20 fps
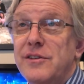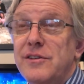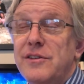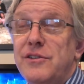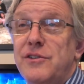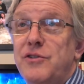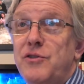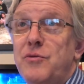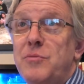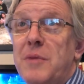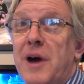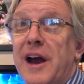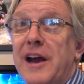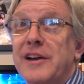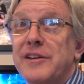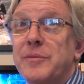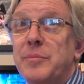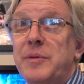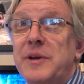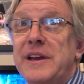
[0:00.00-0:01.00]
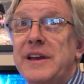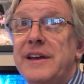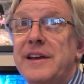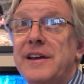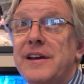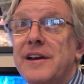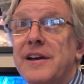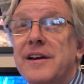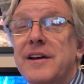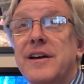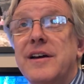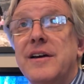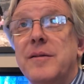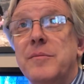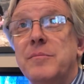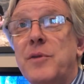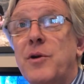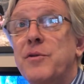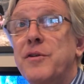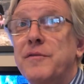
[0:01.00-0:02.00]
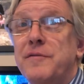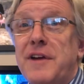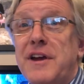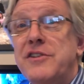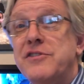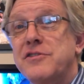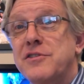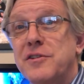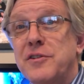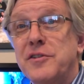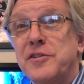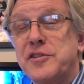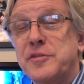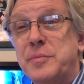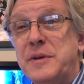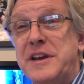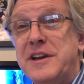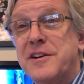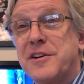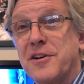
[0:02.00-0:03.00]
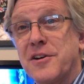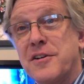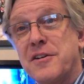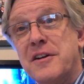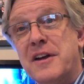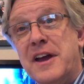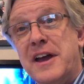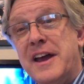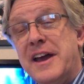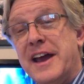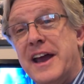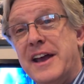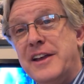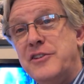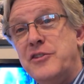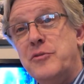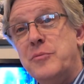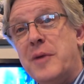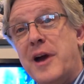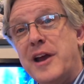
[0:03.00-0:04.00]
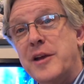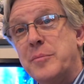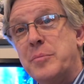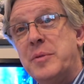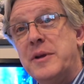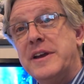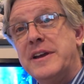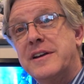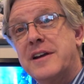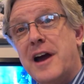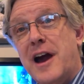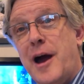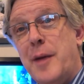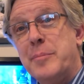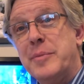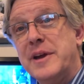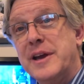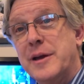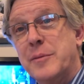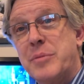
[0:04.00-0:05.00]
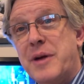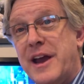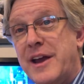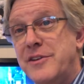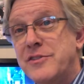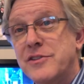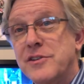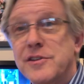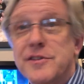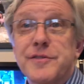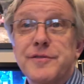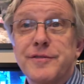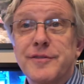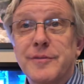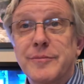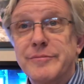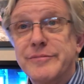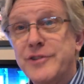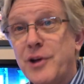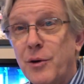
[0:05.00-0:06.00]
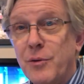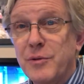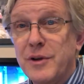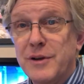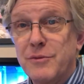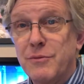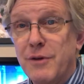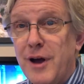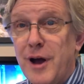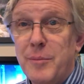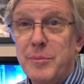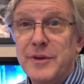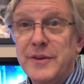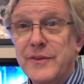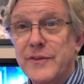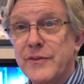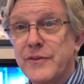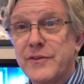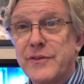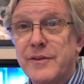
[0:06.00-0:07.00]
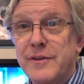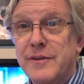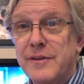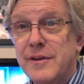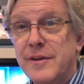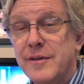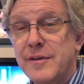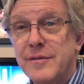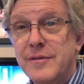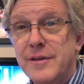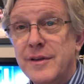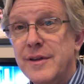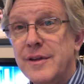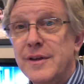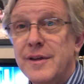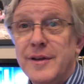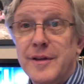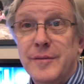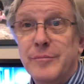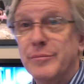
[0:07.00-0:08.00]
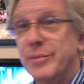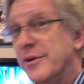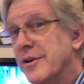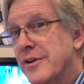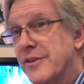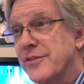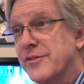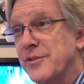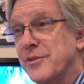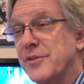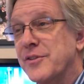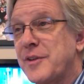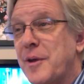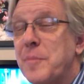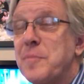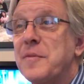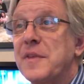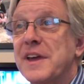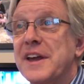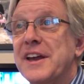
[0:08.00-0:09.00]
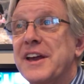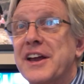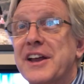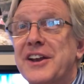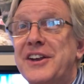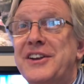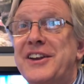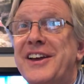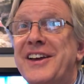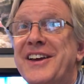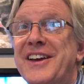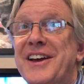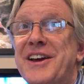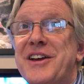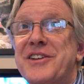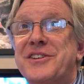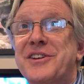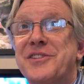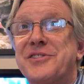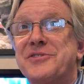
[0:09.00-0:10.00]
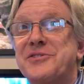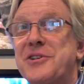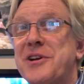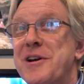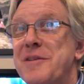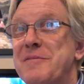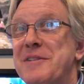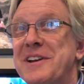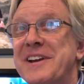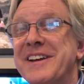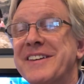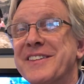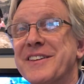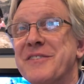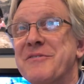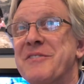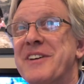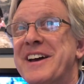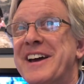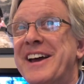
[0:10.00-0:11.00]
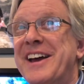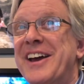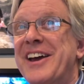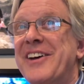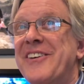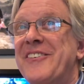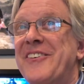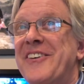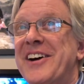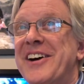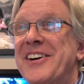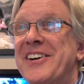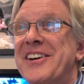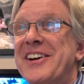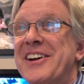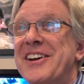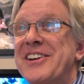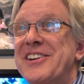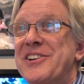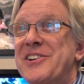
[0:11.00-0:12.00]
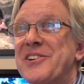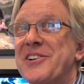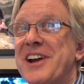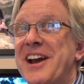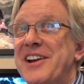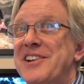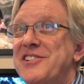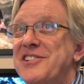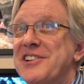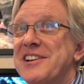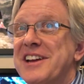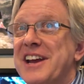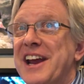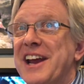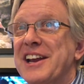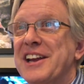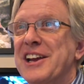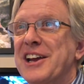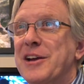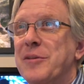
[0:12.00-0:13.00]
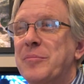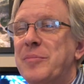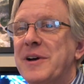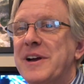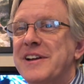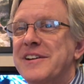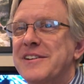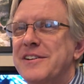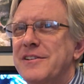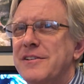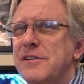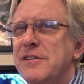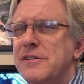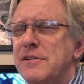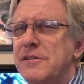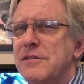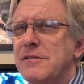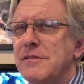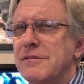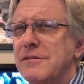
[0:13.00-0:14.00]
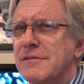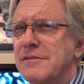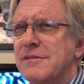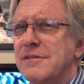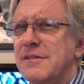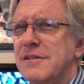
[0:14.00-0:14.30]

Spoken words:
you might be a motivational speaker and you might be copying pages from Tony Robbins' books or something and distributing them. Well, you're educating, but you're